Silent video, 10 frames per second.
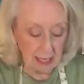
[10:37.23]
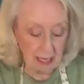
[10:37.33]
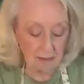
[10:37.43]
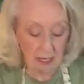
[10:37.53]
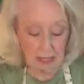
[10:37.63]

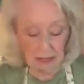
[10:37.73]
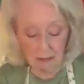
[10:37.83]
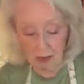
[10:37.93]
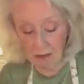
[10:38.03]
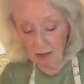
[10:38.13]
I've got some
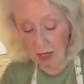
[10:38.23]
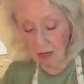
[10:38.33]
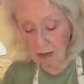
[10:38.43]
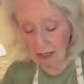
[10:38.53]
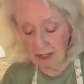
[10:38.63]
new
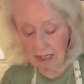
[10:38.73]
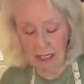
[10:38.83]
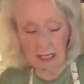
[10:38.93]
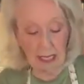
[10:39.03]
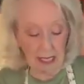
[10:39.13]
followers. I think
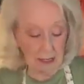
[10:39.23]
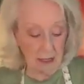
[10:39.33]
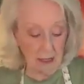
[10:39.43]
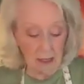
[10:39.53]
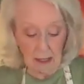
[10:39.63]
I got,
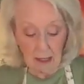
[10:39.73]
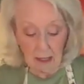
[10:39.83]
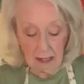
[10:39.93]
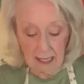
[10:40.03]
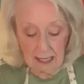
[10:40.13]

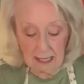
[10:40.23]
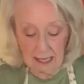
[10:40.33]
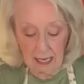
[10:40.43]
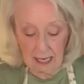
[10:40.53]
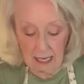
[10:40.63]
last
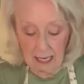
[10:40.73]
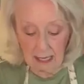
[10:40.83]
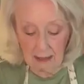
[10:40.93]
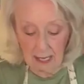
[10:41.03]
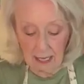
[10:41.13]
night I
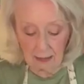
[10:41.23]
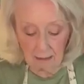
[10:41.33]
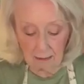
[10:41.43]
got like,